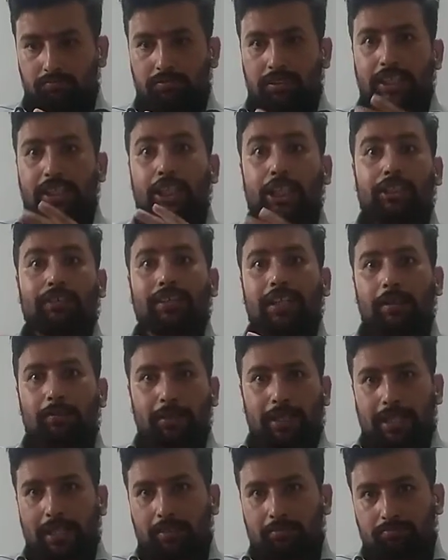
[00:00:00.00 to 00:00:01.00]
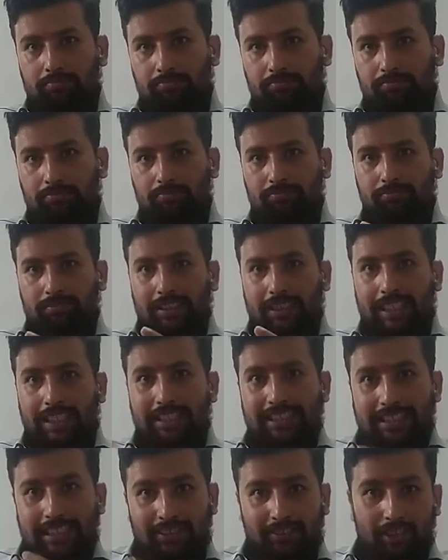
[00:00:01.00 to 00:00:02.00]
equilibrium, the
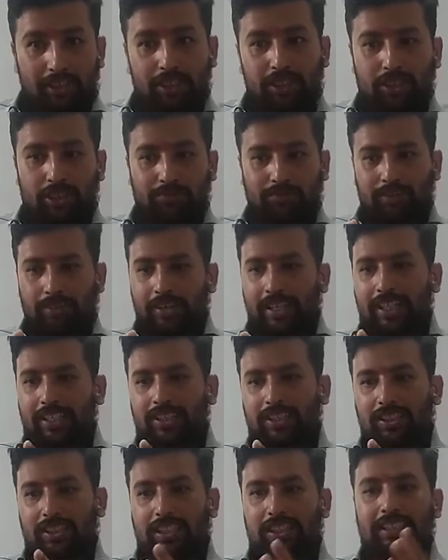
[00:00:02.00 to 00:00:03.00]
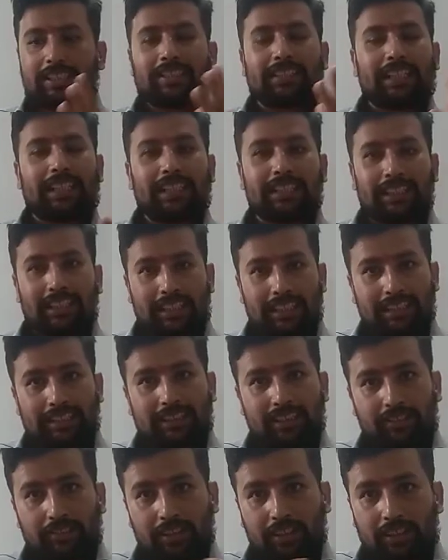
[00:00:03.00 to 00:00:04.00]
concentration of the reaction, that is change in
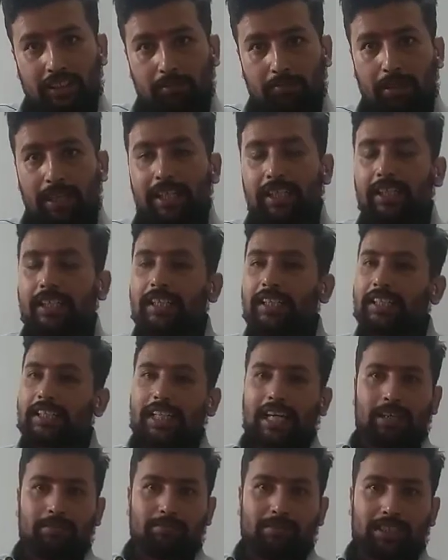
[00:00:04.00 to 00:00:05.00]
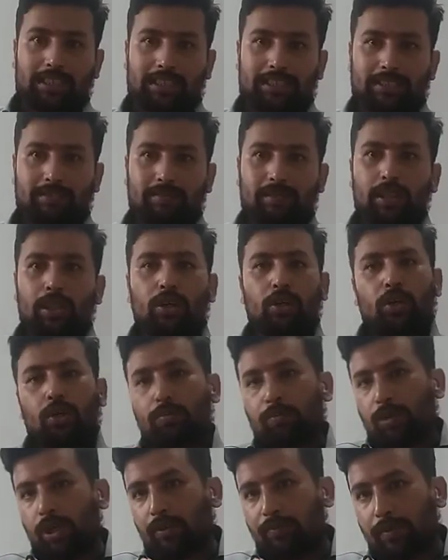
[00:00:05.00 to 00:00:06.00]
concentration by time taken.
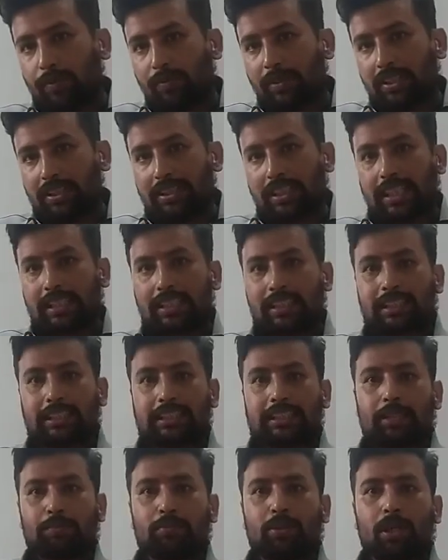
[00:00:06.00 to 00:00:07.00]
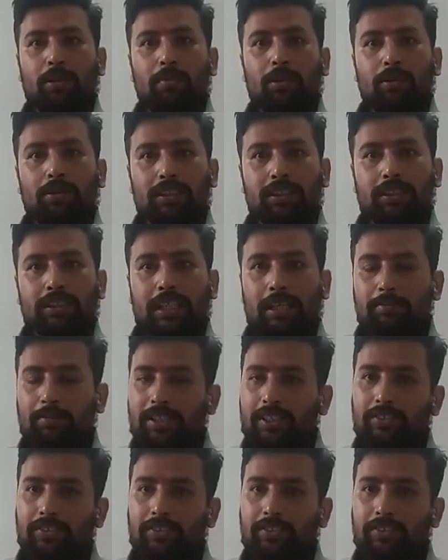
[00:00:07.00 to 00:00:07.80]
Hope all of you understand the concept about this chemical